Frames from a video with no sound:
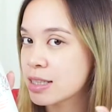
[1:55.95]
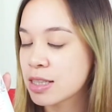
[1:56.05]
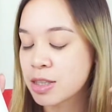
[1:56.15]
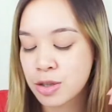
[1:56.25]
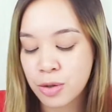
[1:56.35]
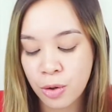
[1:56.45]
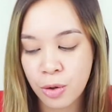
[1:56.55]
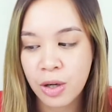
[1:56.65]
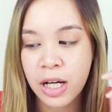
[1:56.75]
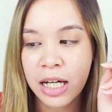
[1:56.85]

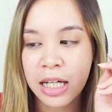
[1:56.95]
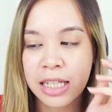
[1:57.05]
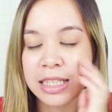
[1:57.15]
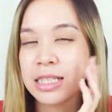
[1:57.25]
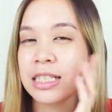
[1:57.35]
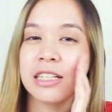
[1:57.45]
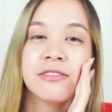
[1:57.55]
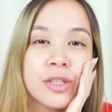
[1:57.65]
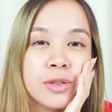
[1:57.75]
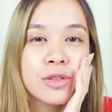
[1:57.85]
So it doesn't
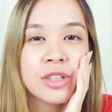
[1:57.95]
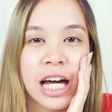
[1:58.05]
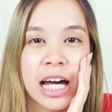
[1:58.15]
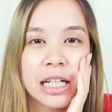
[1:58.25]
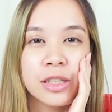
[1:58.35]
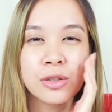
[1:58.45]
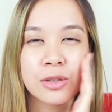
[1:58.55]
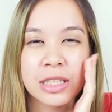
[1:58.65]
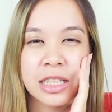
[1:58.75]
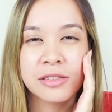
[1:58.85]
give you that, you
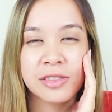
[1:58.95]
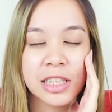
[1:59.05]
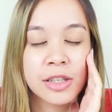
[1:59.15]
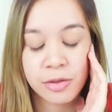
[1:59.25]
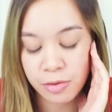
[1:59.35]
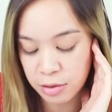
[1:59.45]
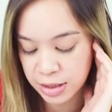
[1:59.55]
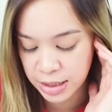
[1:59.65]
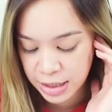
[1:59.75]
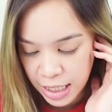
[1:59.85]
know, sticky feeling throughout
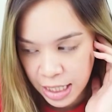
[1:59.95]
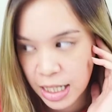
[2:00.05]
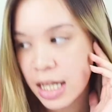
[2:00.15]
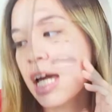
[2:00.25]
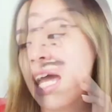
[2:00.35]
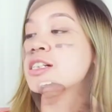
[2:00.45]
the day.